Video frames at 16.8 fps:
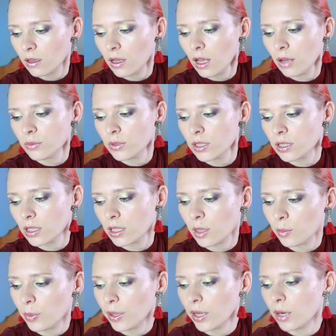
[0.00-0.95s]
how does it
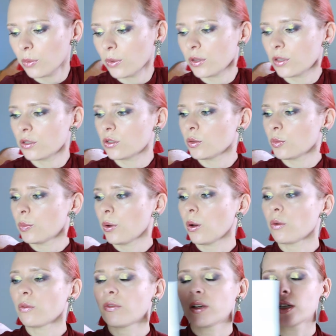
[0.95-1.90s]
compare with
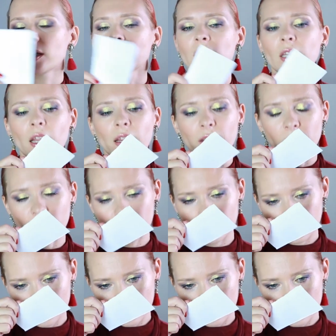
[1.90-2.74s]
DuPont Vanilla Leather?